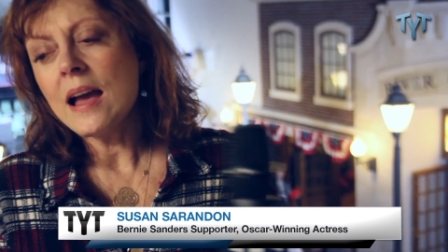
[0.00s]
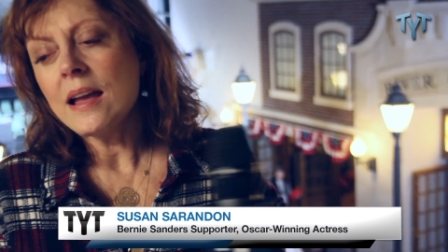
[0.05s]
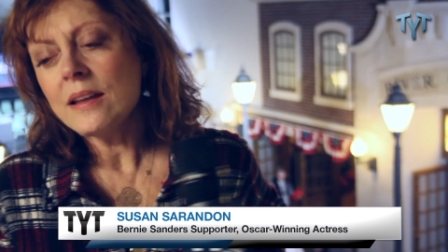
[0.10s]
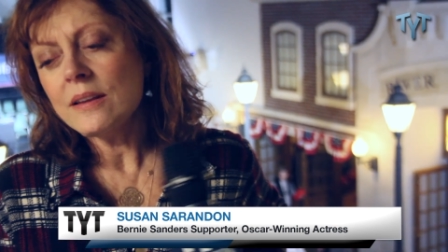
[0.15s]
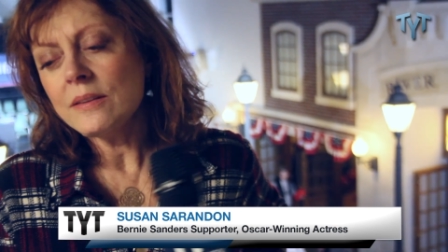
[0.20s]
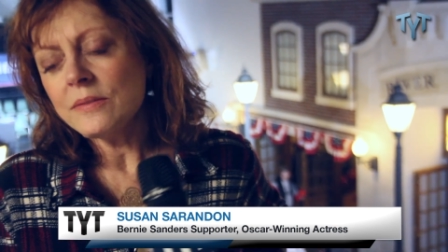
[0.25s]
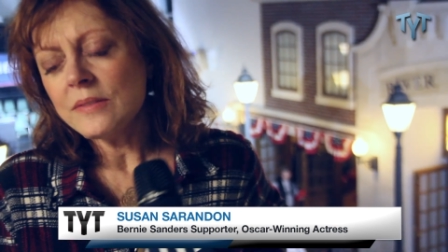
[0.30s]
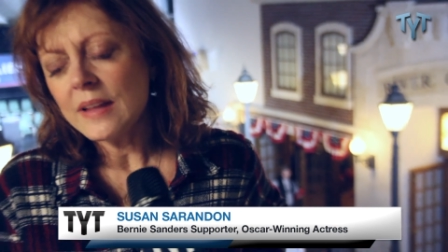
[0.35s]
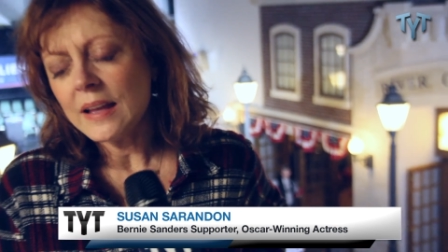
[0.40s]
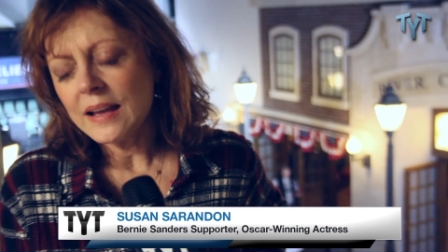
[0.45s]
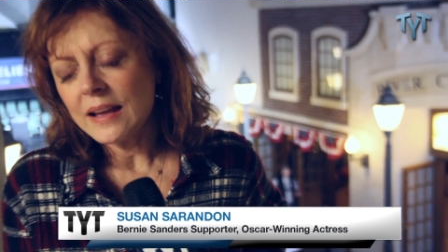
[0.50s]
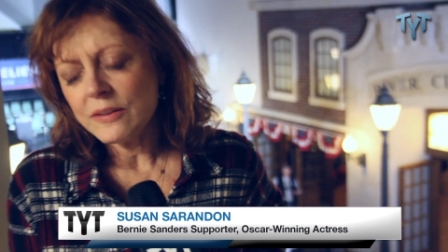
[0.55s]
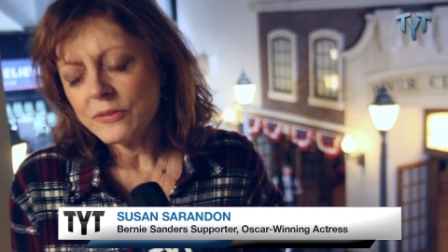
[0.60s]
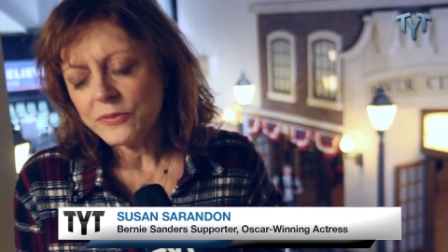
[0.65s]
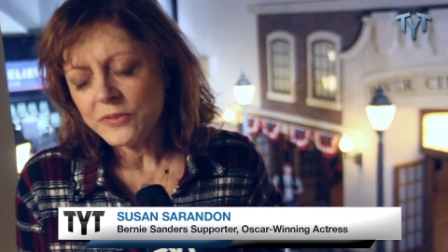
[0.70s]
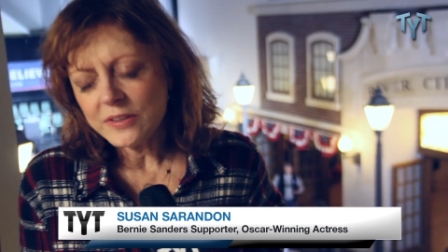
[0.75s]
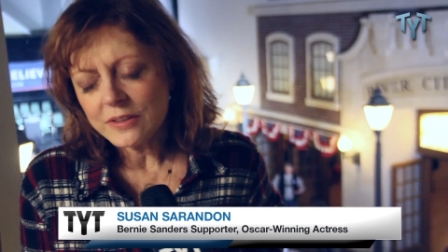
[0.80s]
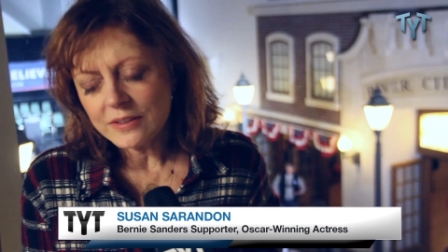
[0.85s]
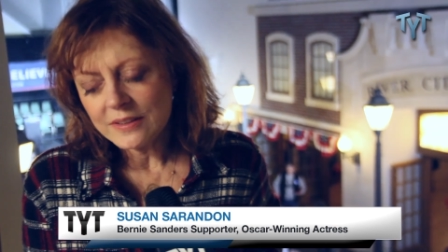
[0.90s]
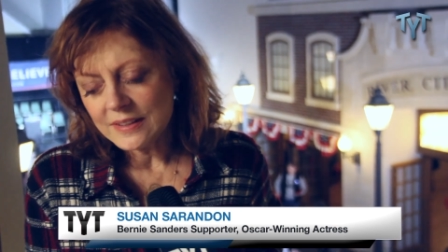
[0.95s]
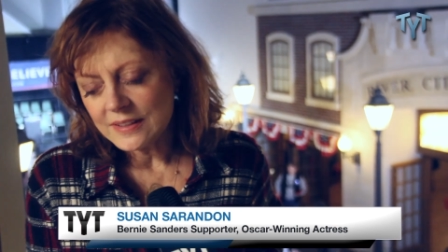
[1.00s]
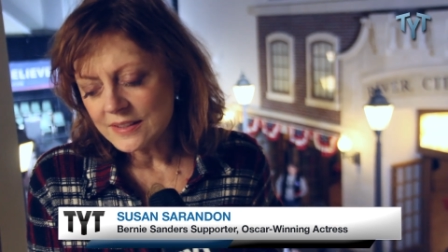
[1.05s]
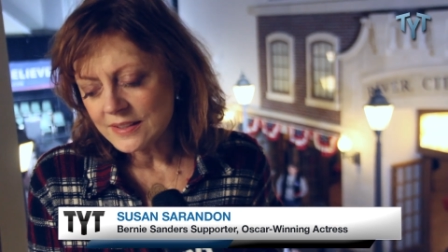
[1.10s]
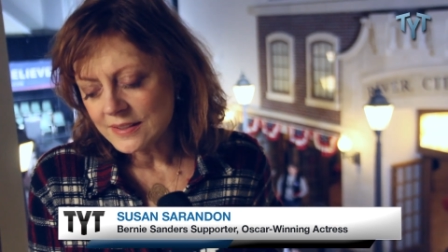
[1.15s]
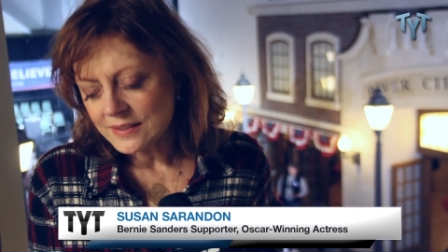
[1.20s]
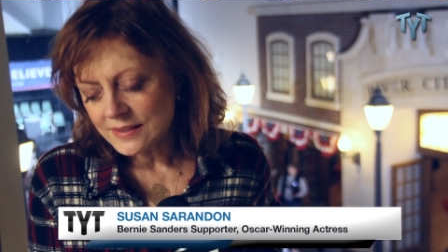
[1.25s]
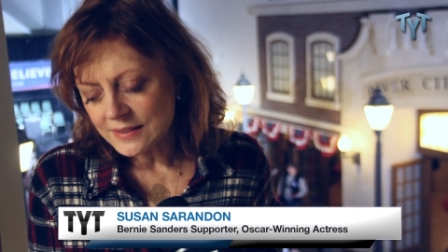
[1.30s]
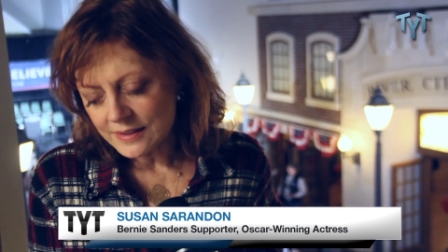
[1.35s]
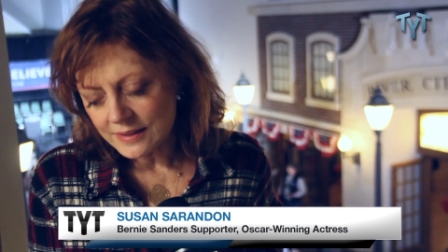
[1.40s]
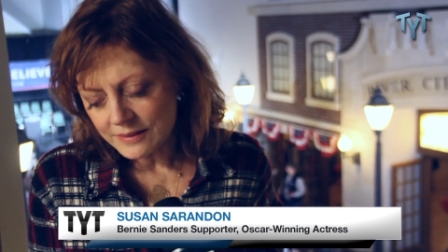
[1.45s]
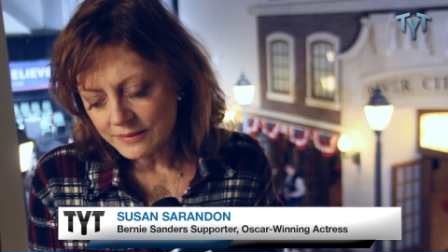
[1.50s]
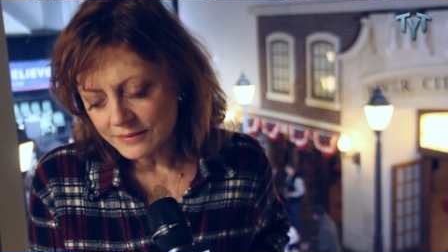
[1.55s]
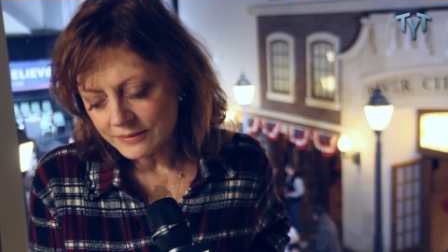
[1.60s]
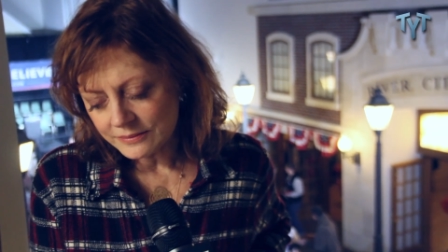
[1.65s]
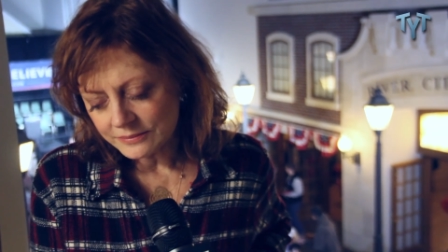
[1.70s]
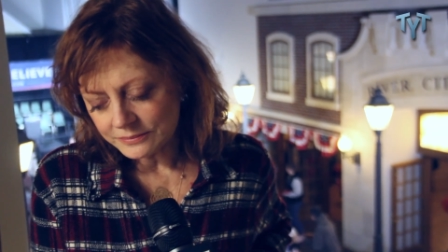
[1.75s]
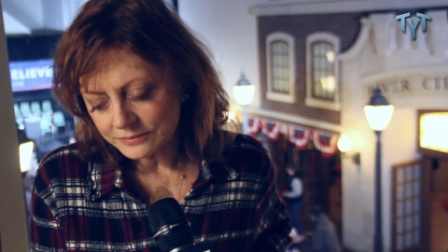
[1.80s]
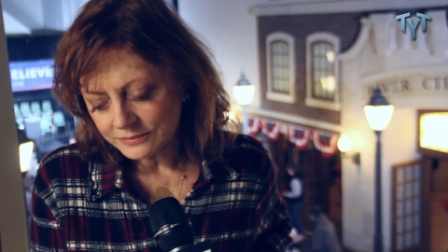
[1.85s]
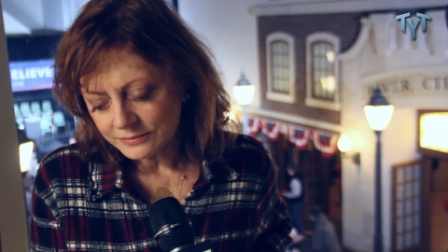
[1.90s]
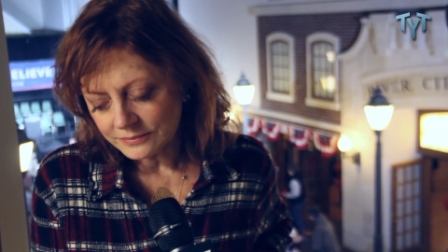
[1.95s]
I, I feel this.
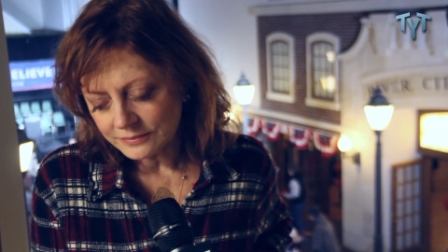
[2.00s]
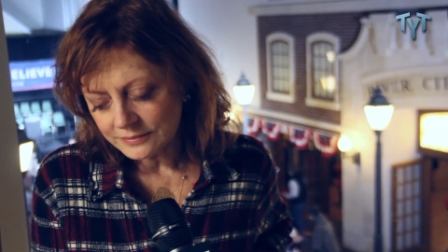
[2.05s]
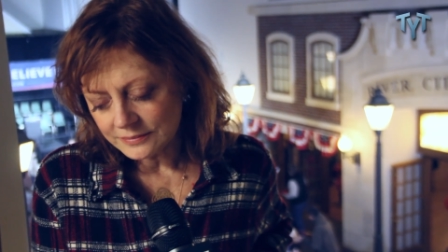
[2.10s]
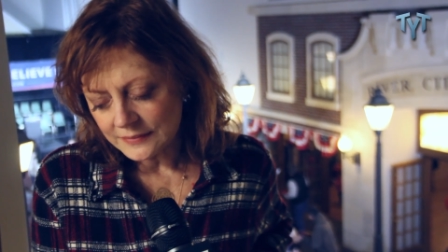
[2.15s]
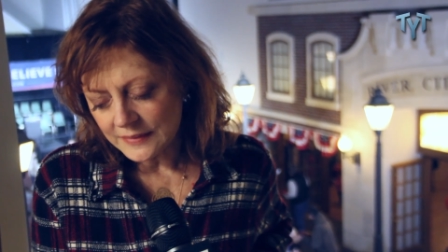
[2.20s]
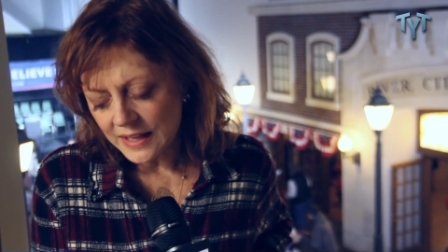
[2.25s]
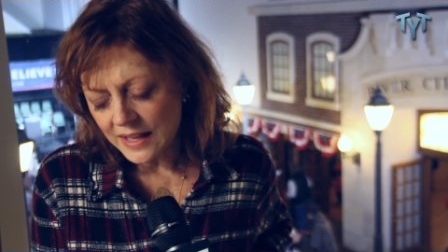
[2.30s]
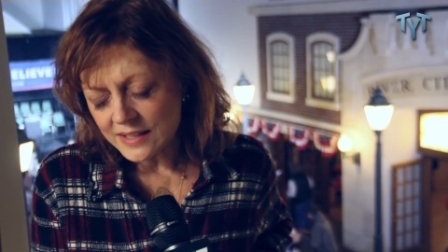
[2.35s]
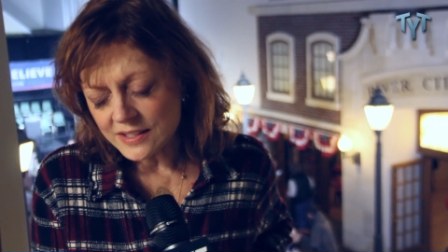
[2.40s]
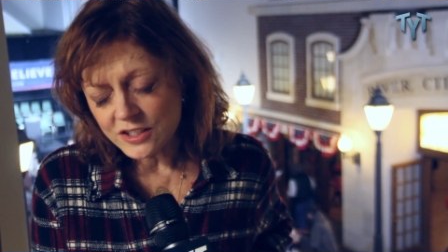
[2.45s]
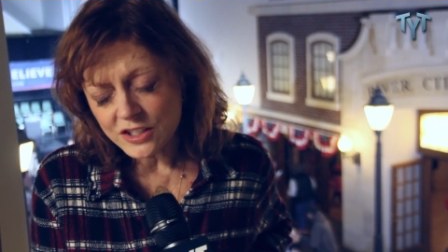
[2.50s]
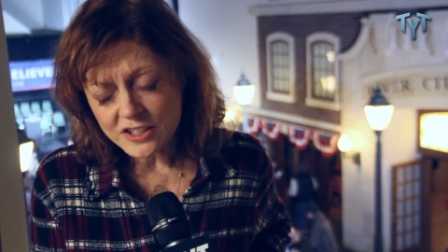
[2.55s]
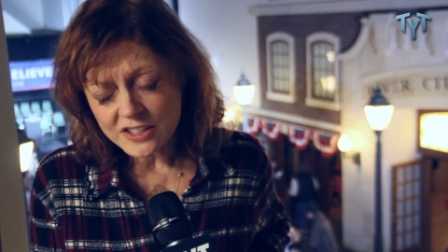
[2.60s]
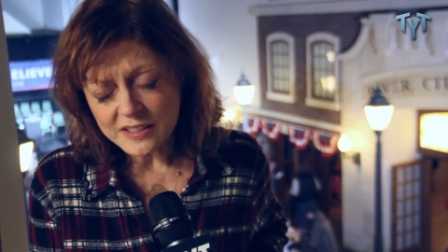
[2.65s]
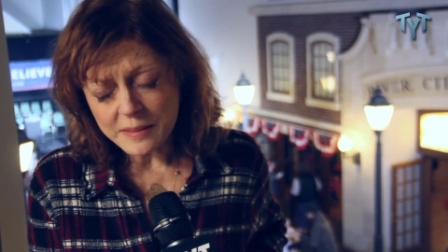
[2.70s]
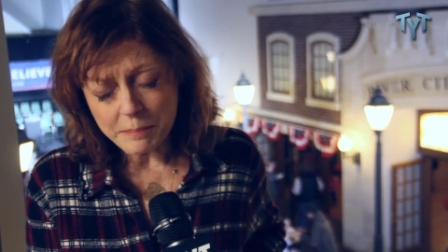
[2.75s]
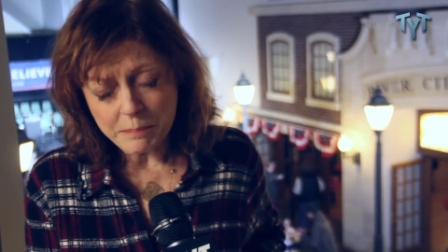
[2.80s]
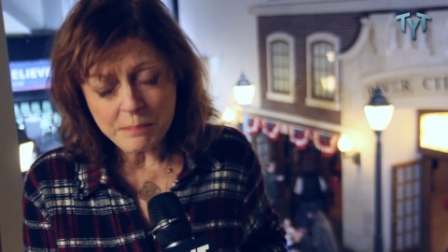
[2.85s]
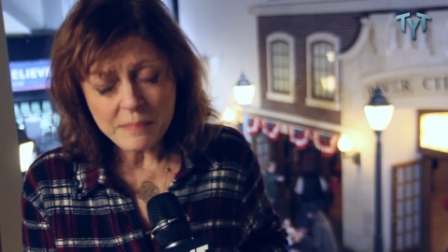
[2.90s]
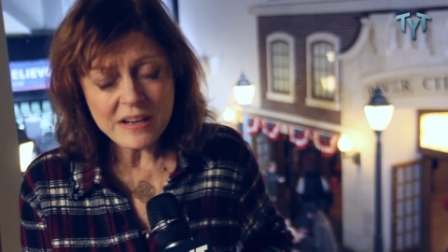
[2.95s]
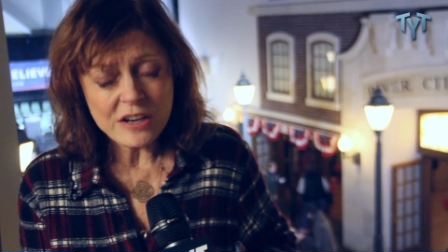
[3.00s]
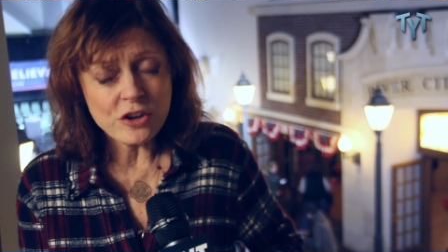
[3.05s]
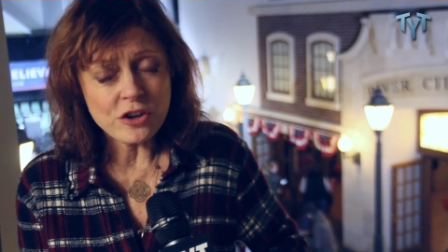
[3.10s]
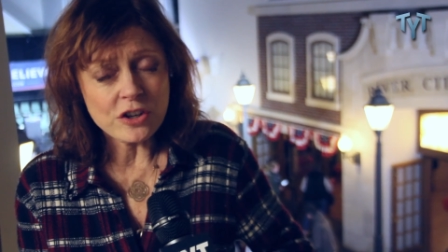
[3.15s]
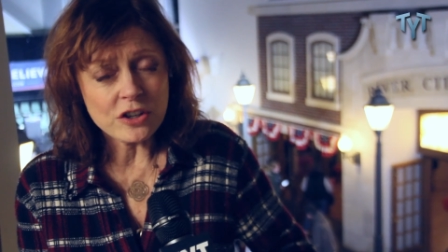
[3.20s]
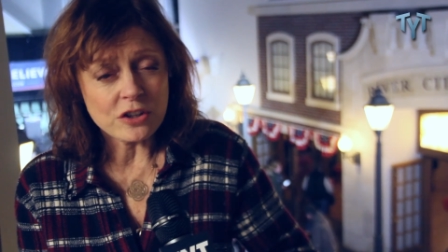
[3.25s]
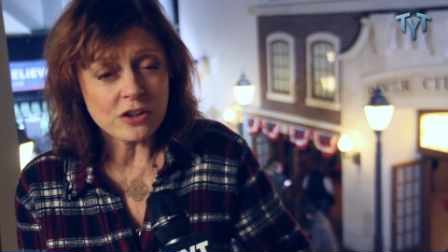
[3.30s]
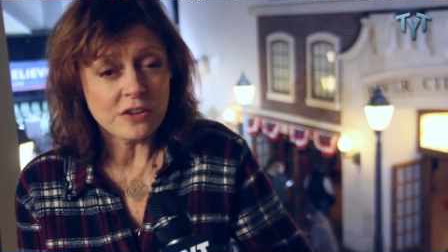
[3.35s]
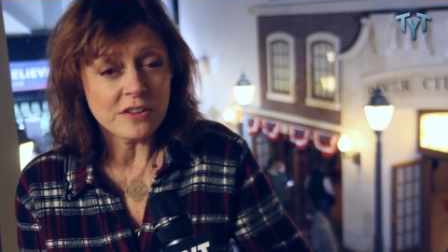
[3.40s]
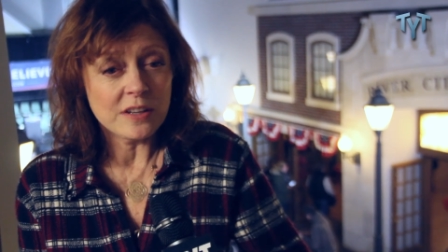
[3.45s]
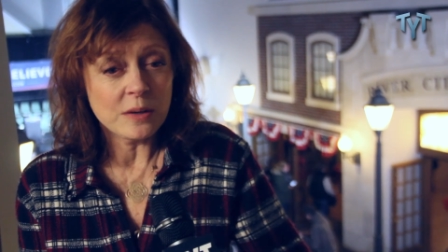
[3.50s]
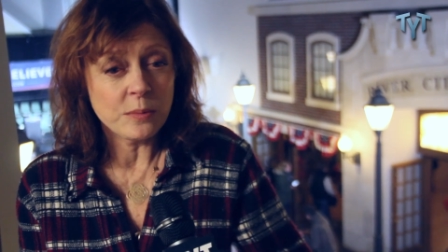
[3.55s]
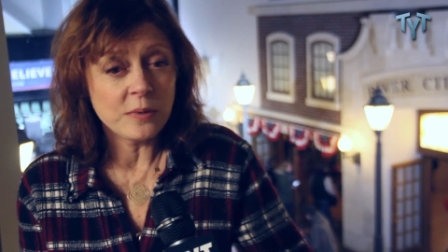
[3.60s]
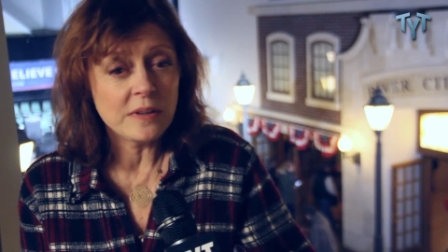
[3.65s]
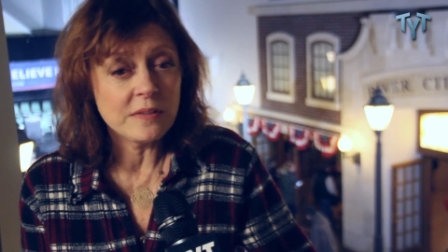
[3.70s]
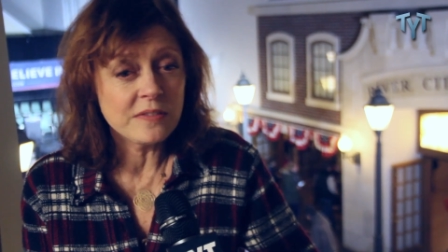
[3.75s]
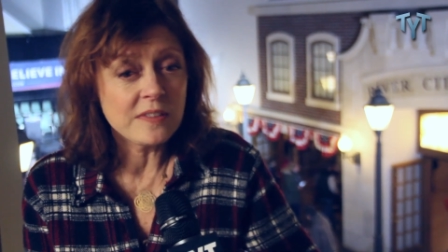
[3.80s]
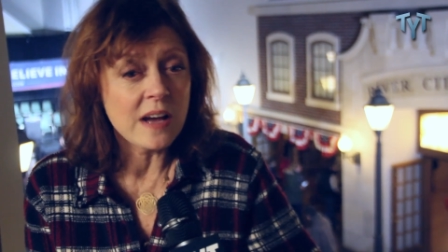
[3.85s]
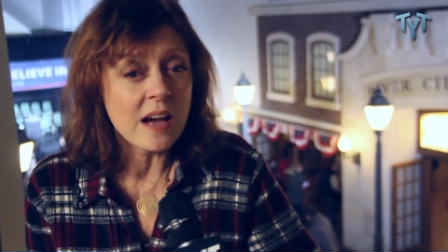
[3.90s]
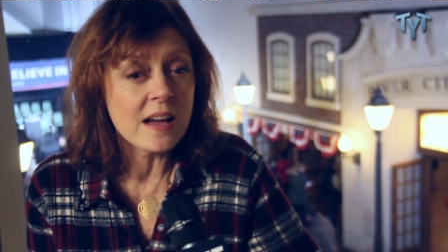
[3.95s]
It's just a miracle that
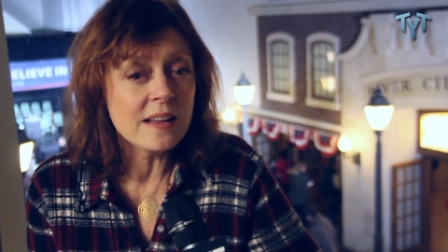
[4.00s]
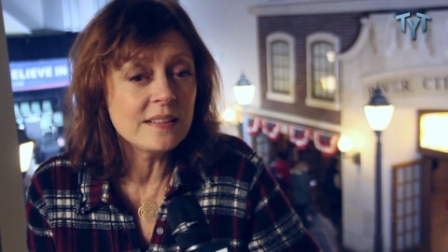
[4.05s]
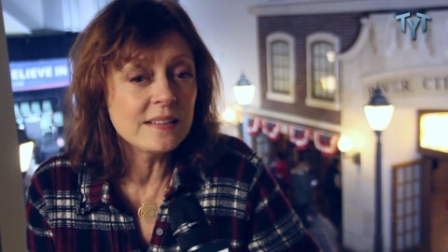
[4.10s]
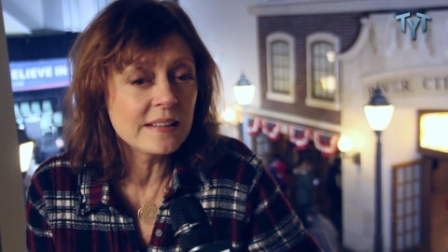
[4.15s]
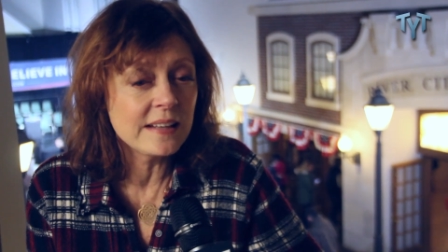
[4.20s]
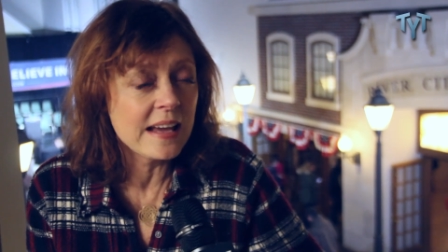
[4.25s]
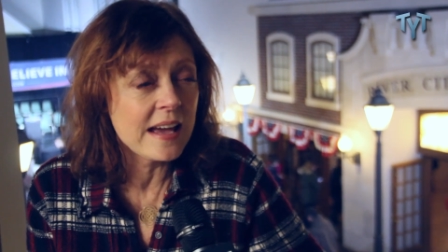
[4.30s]
we've gotten a